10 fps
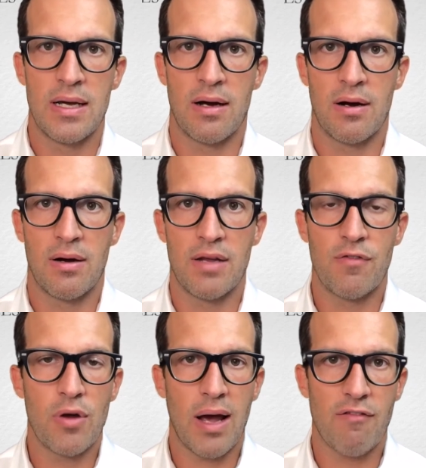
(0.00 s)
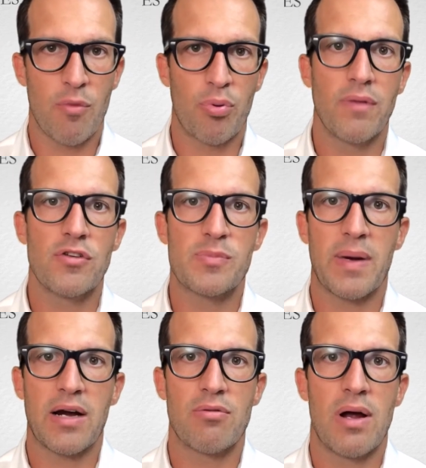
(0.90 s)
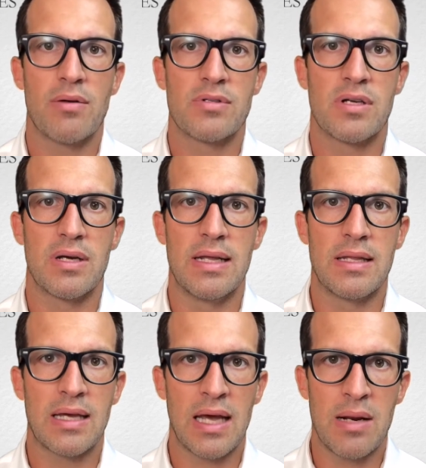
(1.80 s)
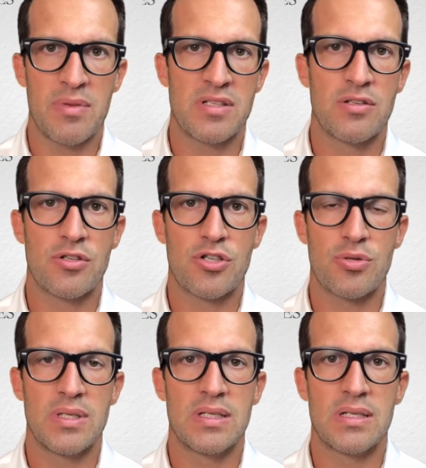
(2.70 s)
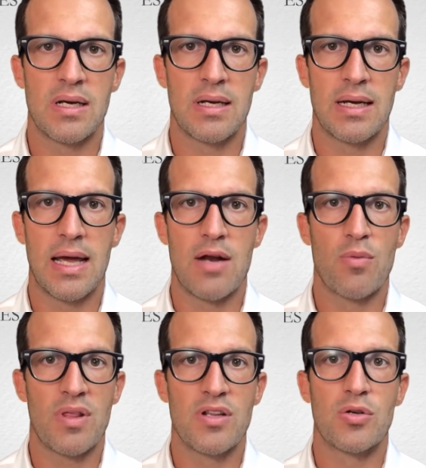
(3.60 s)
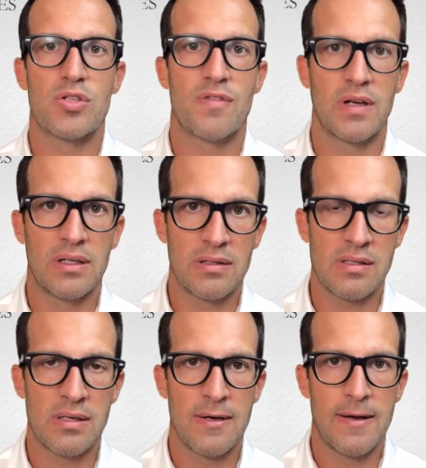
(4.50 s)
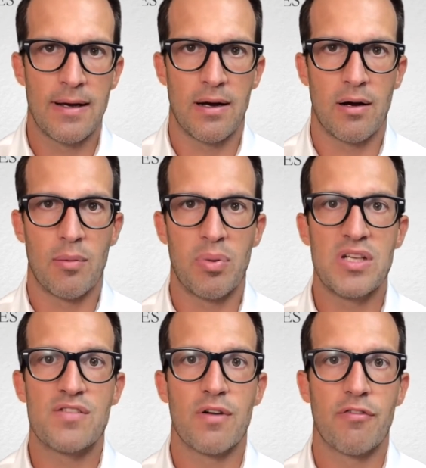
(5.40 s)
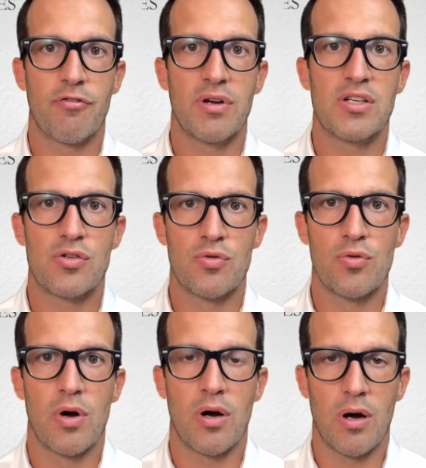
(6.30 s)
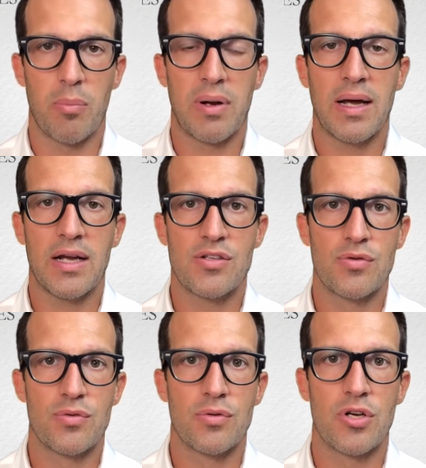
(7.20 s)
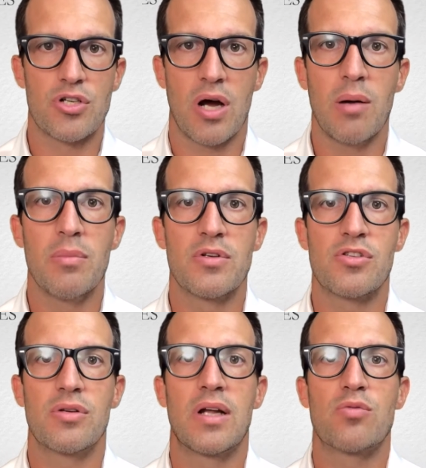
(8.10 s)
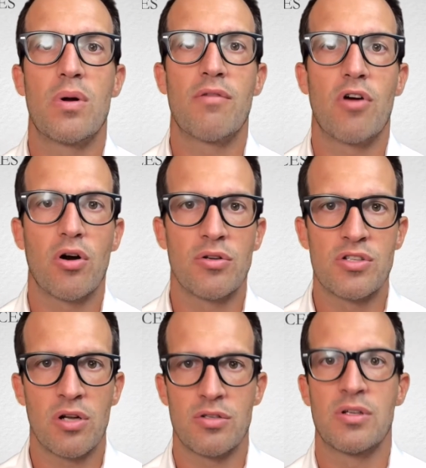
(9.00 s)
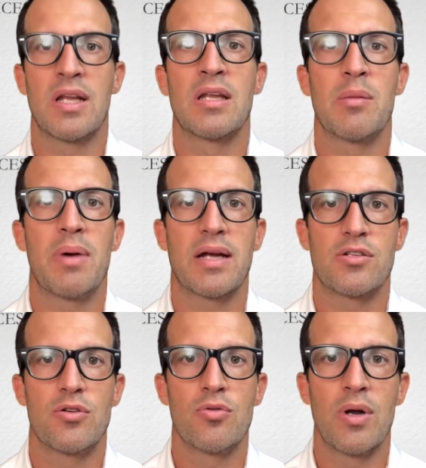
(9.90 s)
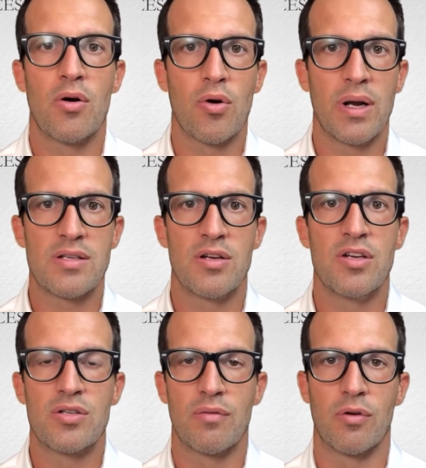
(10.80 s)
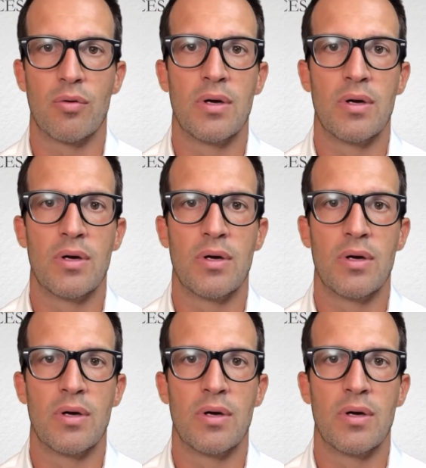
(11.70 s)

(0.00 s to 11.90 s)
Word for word: Uh, if you have a previous background in the cannabis industry and within those fields, uh, please feel free to uh, apply to the job so that one of our consultants can get back to you and organize an interview.